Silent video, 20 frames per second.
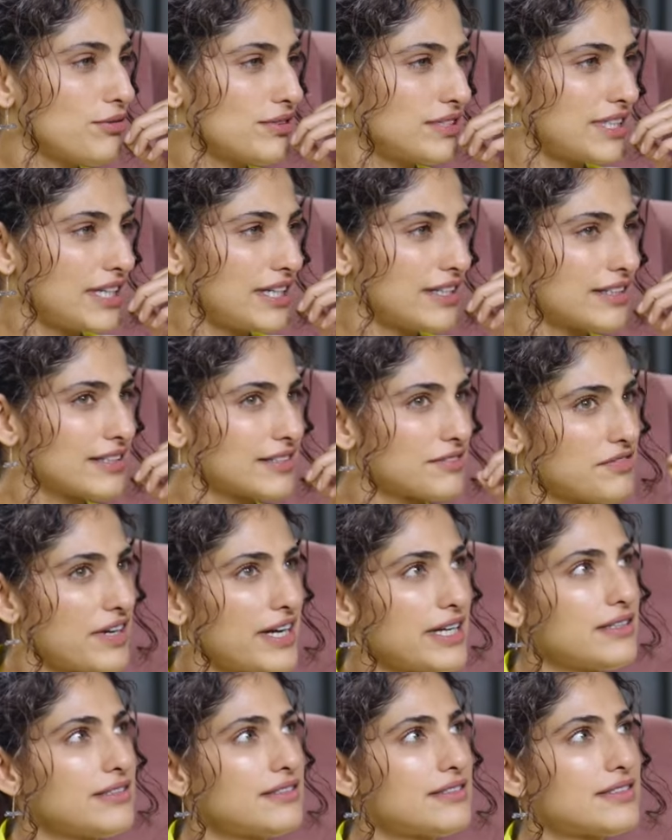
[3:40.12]
Outstanding.
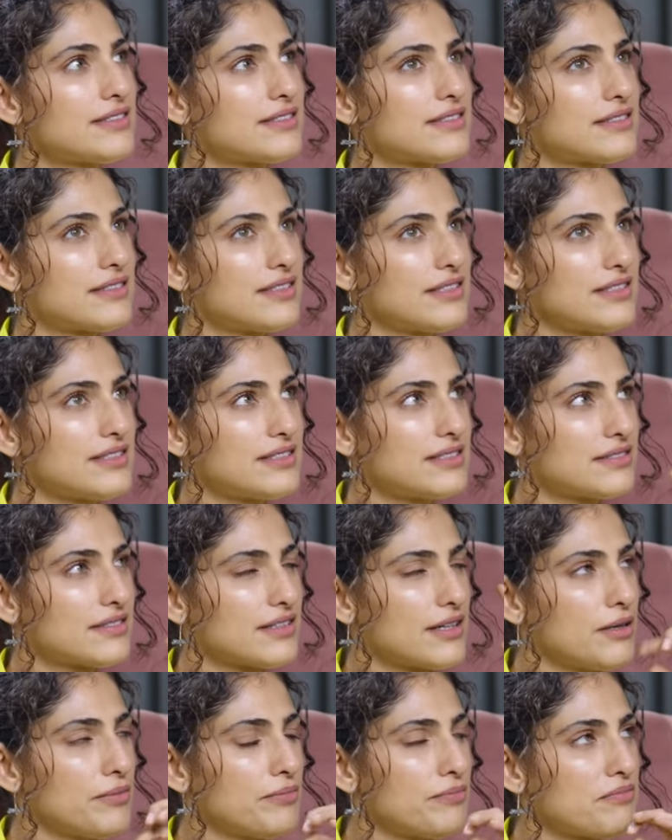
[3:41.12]
Once this
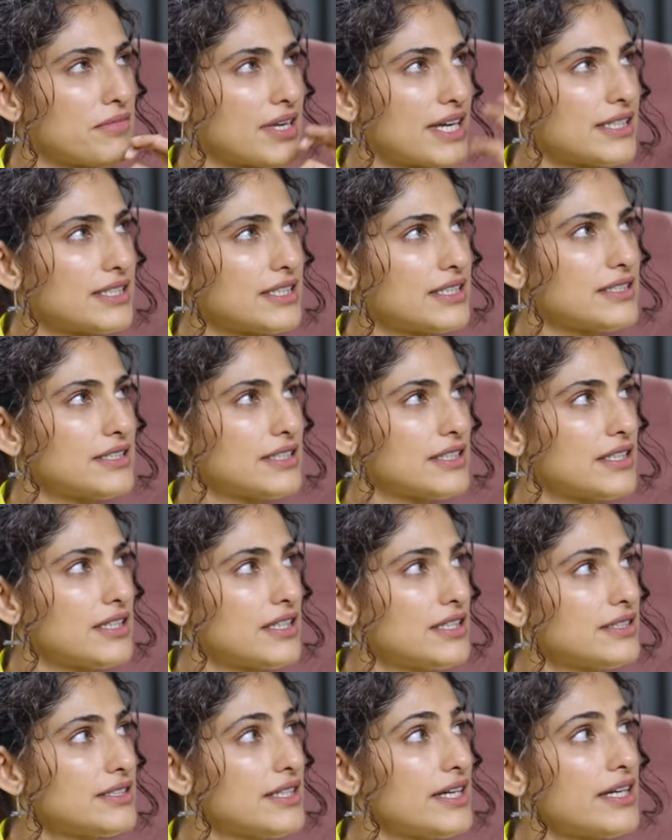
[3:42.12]
amazing singer,
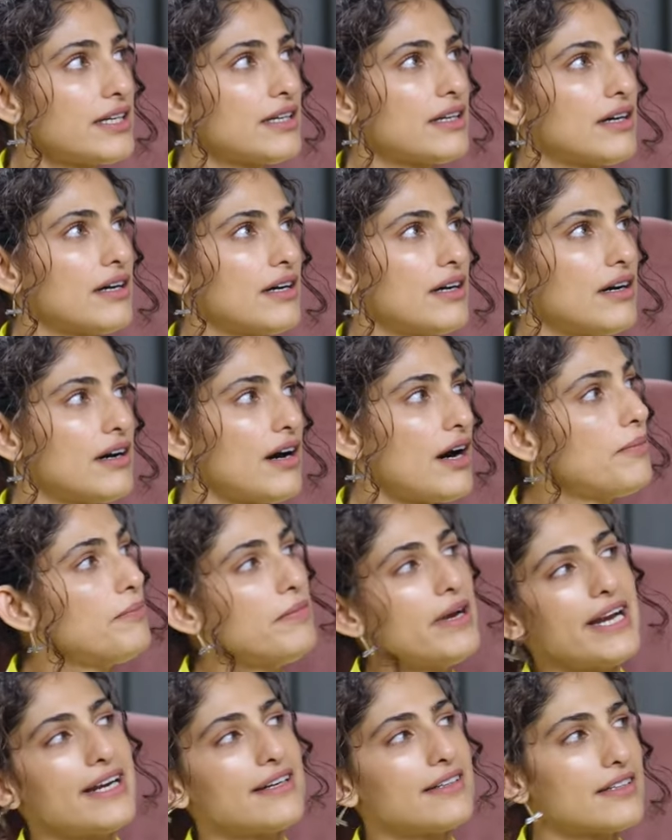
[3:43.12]
I said, "Ab
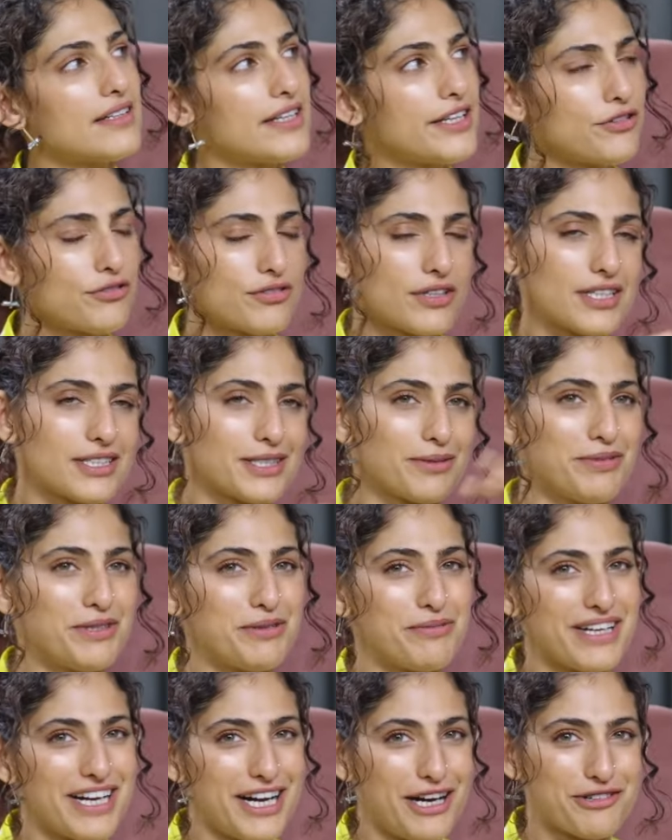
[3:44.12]
main enter nahi karunga,
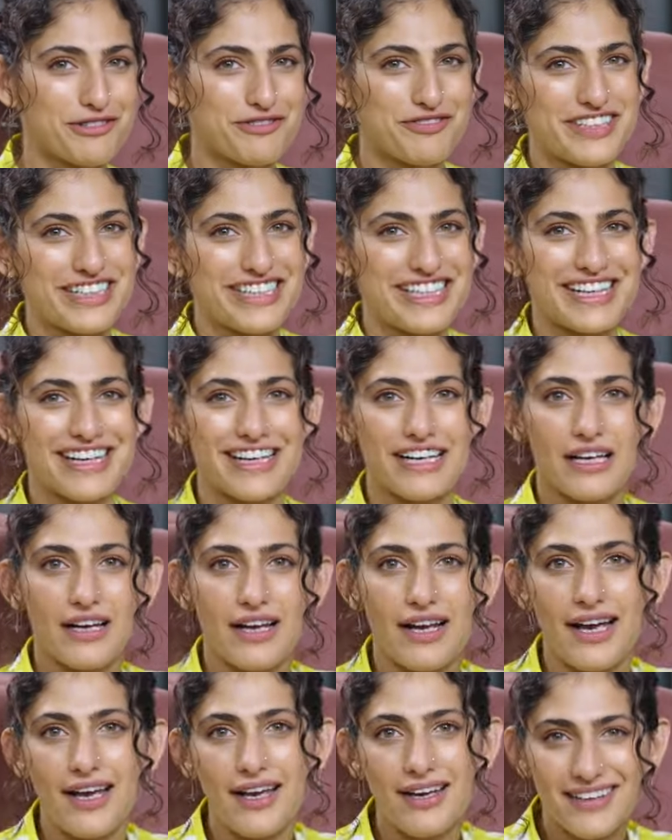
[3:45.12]
sabne mera outfit dekh
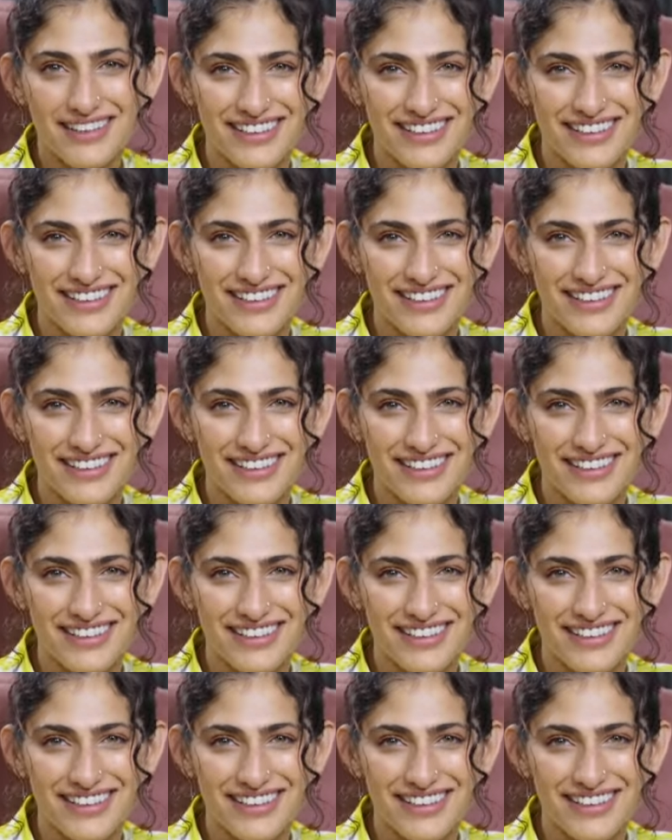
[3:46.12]
liya."